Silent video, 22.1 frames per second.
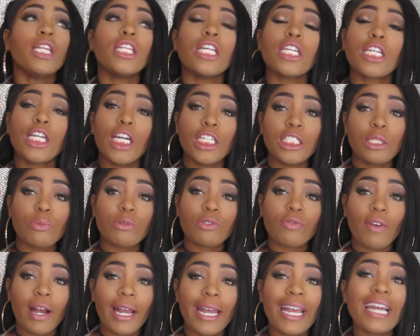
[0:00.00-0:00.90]
The kitchen
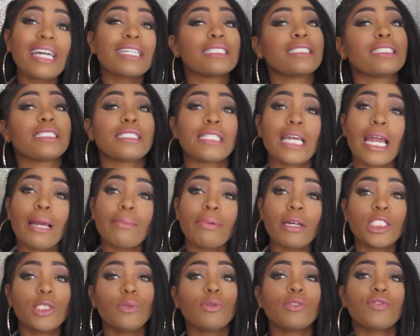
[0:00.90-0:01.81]
was right here because it's the same
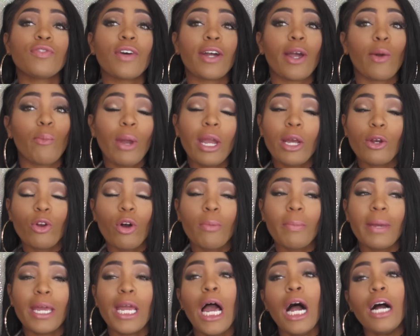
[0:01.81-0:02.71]
place she was fucking waiting
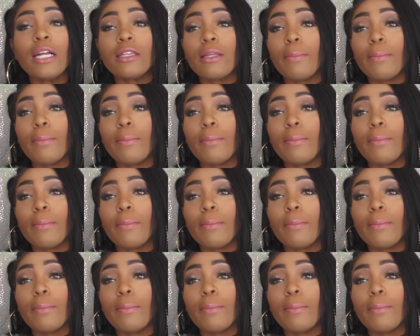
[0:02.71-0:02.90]
on me